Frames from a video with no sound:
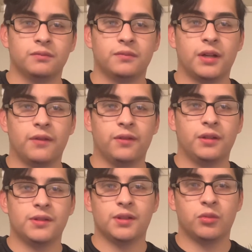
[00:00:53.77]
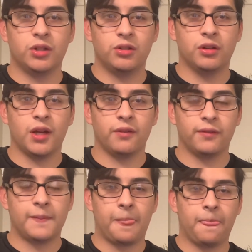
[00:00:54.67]
having someone in your
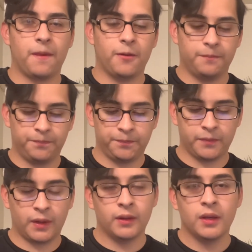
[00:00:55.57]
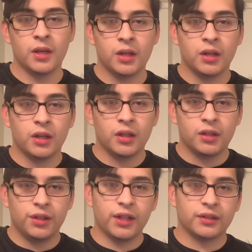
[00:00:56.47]
life. So,
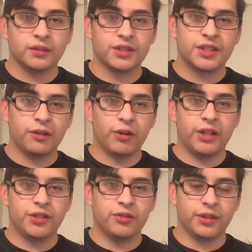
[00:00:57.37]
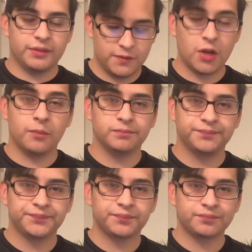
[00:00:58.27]
yeah, let's get right into it. So,
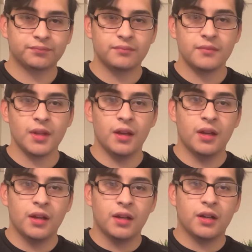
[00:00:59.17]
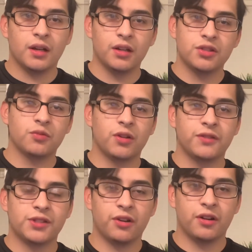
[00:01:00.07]
I just want
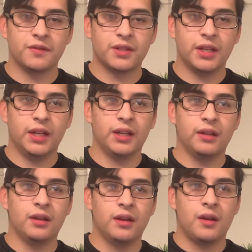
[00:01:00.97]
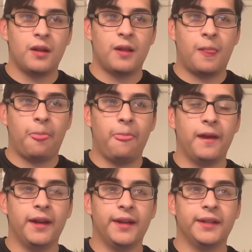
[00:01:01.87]
to start off saying
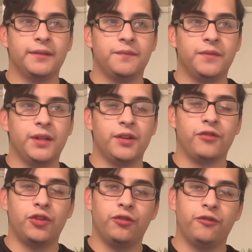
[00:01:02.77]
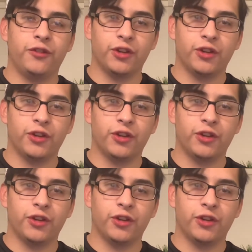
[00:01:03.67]
that if you feel